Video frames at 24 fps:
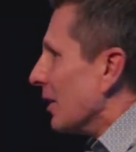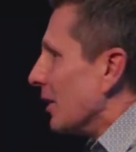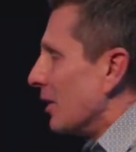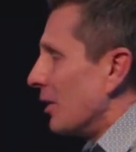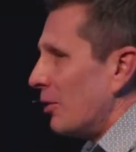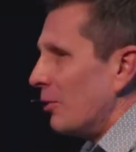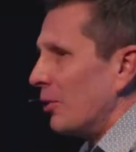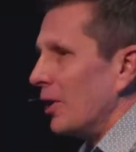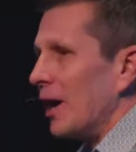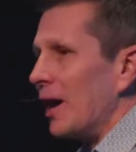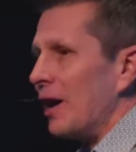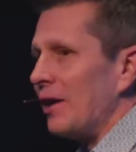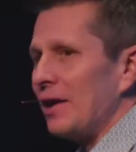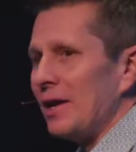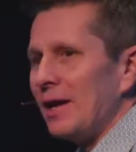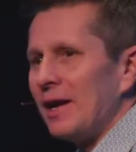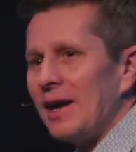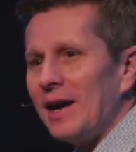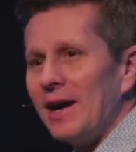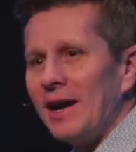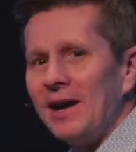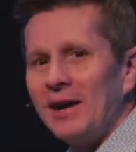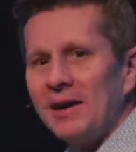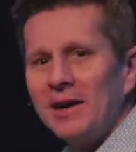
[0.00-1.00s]
Well,
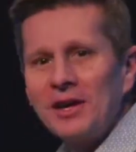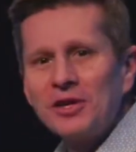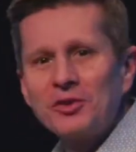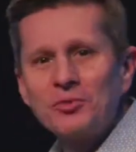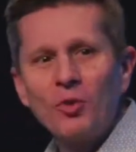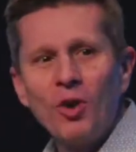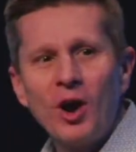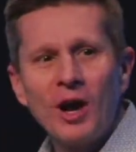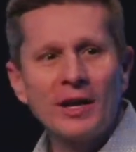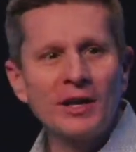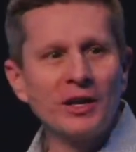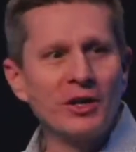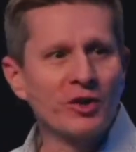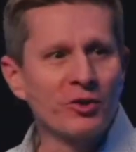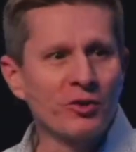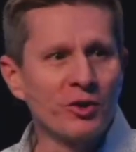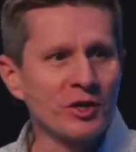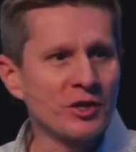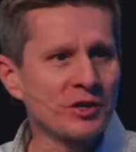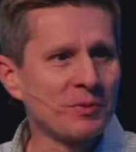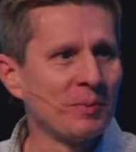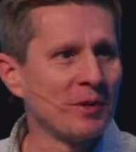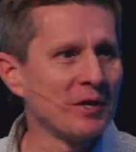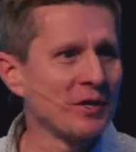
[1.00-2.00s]
uh, as we walk into
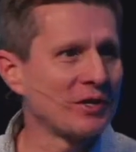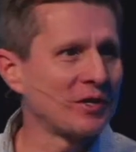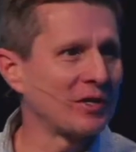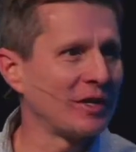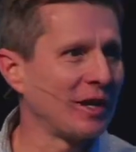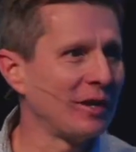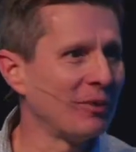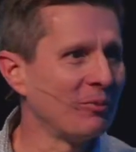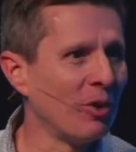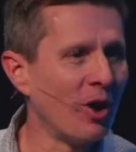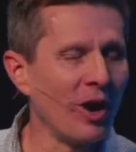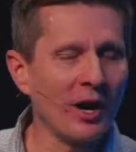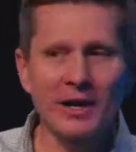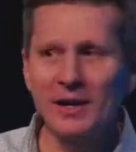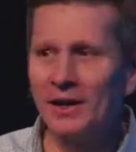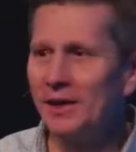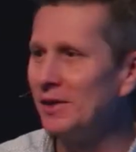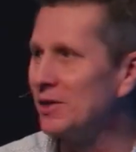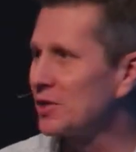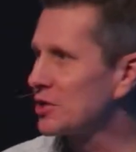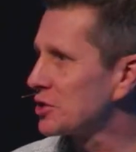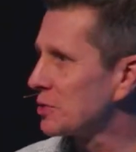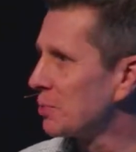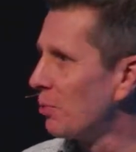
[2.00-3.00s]
Christmas and walk into
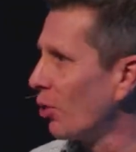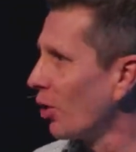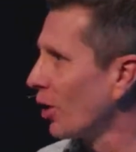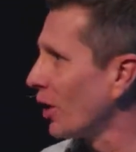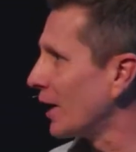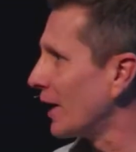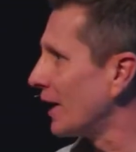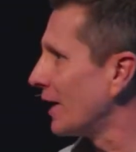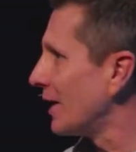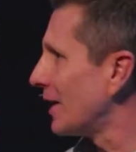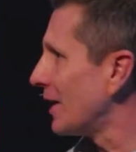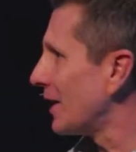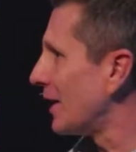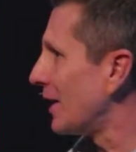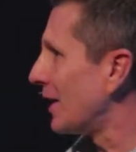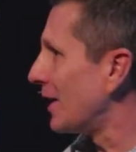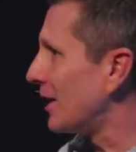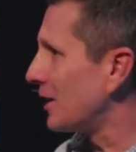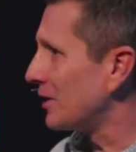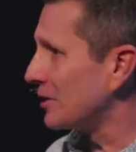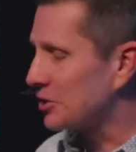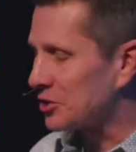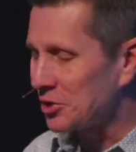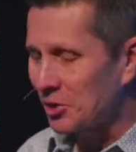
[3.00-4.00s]
this morning,
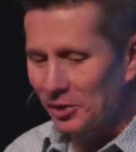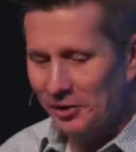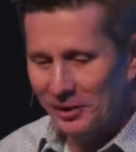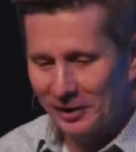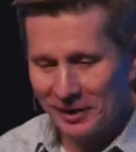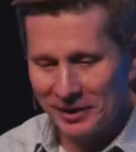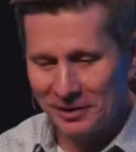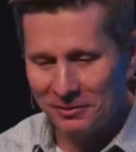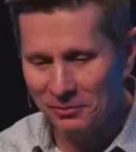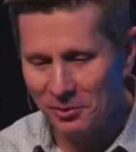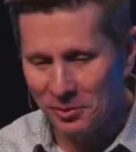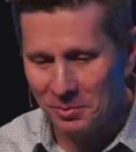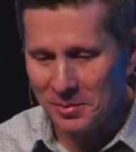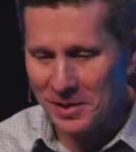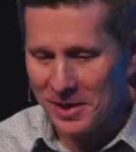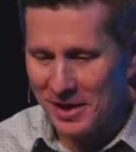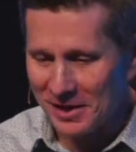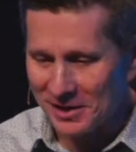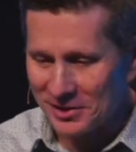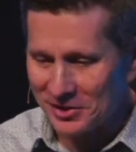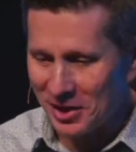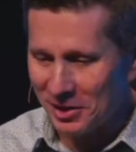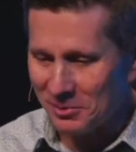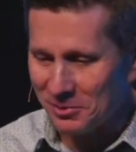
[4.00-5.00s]
uh, certainly for me,
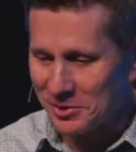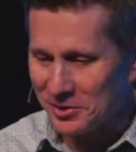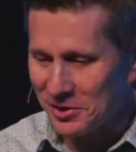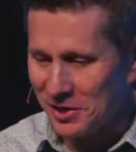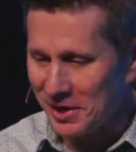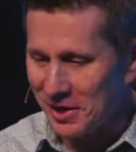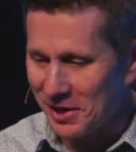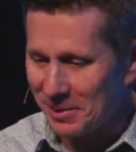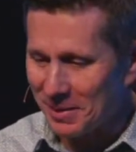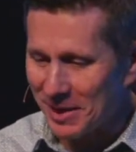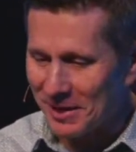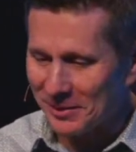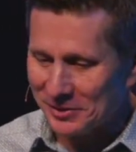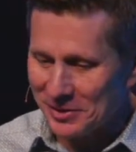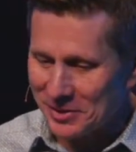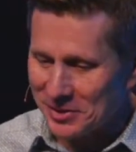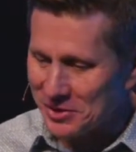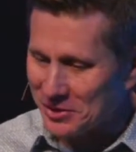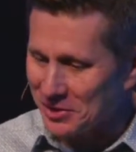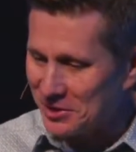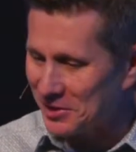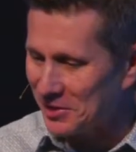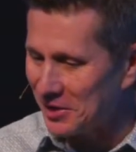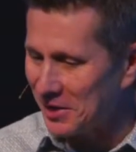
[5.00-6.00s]
as I was thinking about
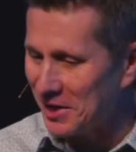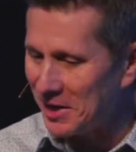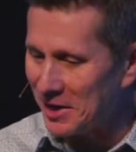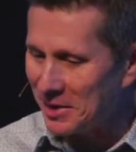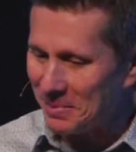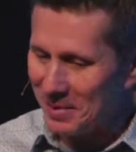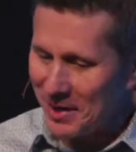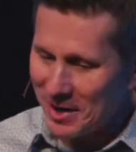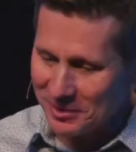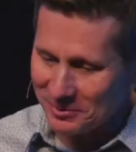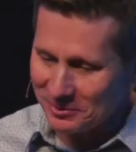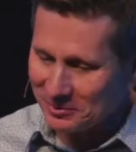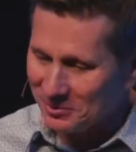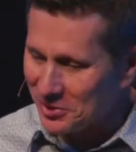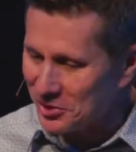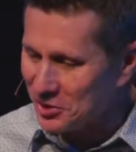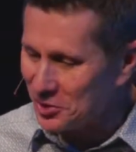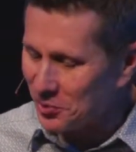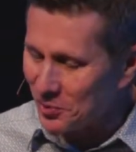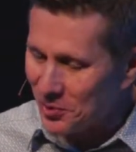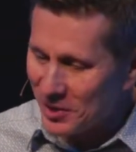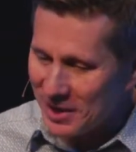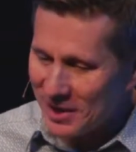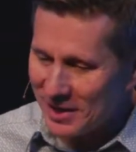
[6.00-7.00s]
this, thinking about this
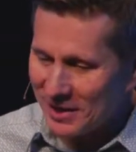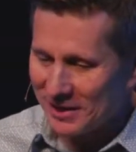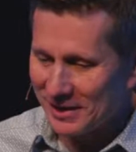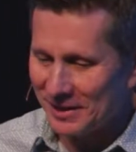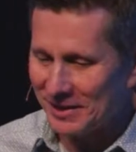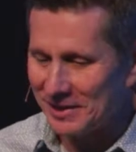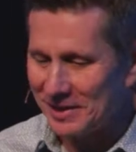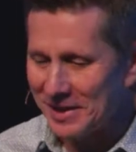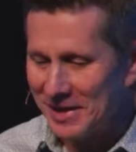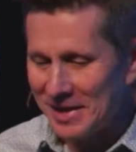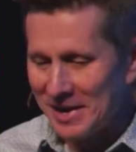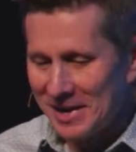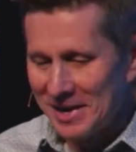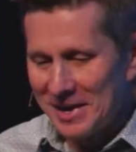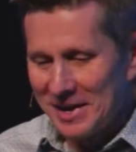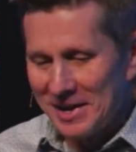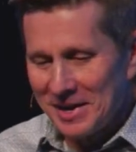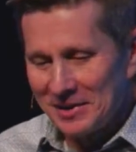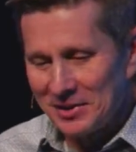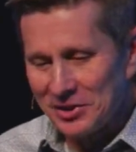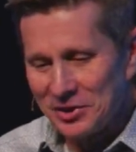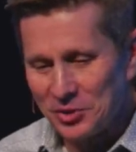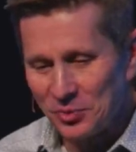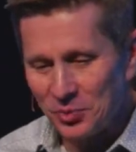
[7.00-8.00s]
week and
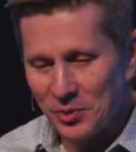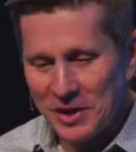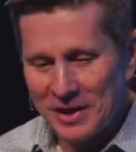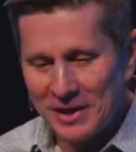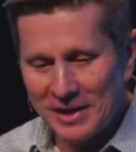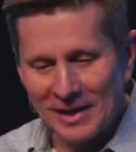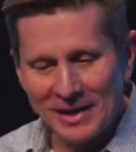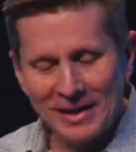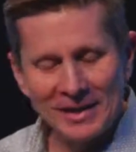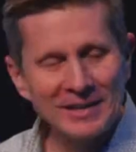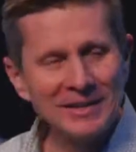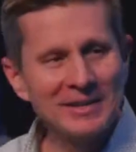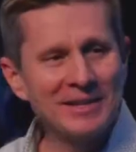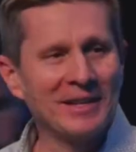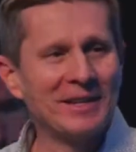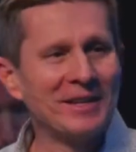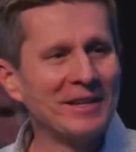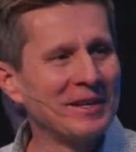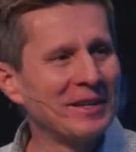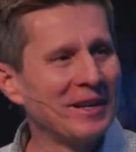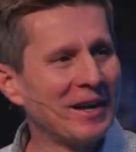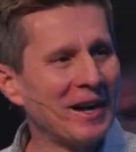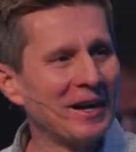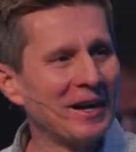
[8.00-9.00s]
this weekend, and I